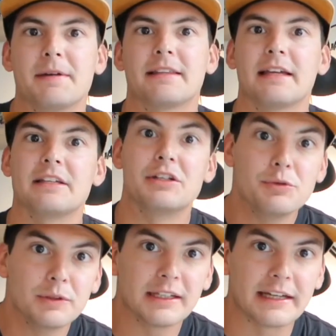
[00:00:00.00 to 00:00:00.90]
that you
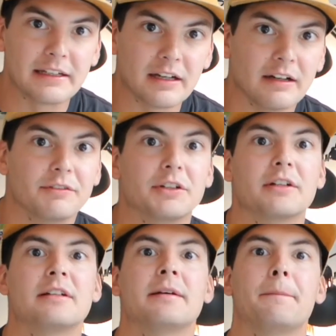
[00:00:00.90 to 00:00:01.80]
would like
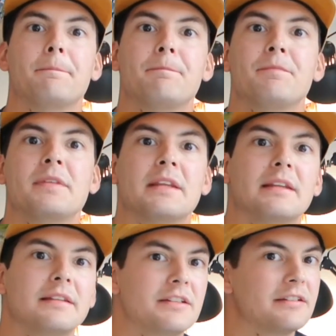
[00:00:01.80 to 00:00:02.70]
covered,
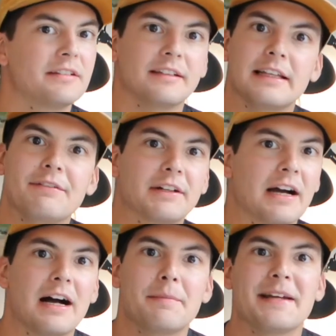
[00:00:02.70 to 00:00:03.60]
just leave a
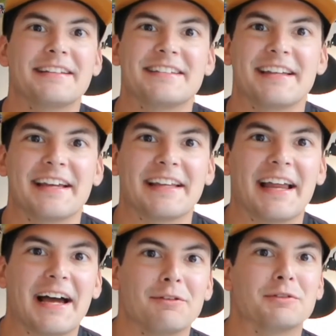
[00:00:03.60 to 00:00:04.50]
comment and
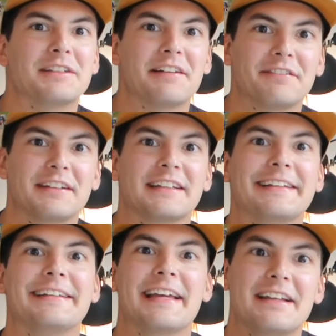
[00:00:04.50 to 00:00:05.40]
I will definitely
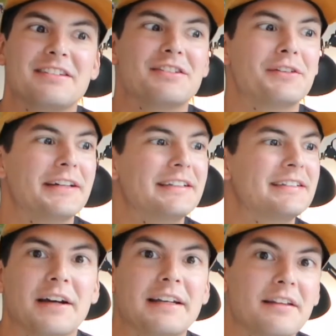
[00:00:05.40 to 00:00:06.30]
get to
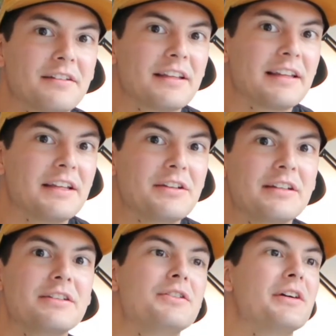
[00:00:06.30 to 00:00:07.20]
it. Another thing that you can
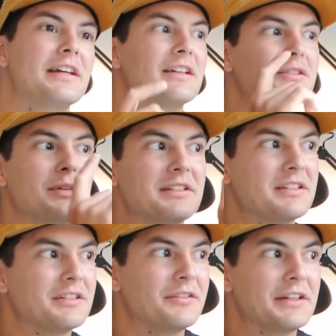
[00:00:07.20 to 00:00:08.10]
do is watch
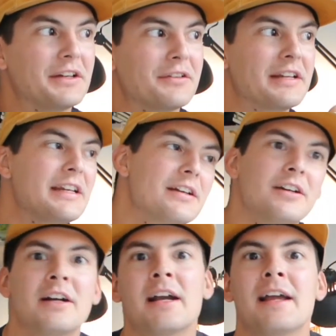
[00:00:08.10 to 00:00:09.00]
this video
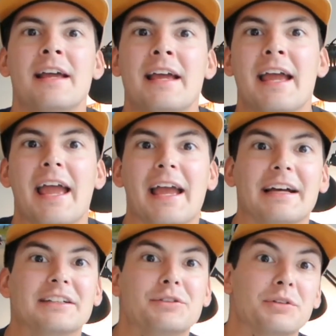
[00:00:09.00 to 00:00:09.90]
here
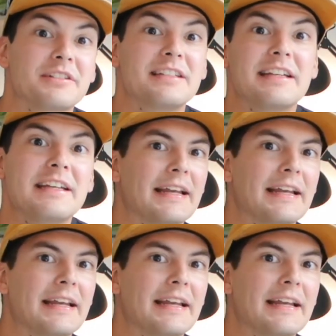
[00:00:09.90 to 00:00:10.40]
and you will see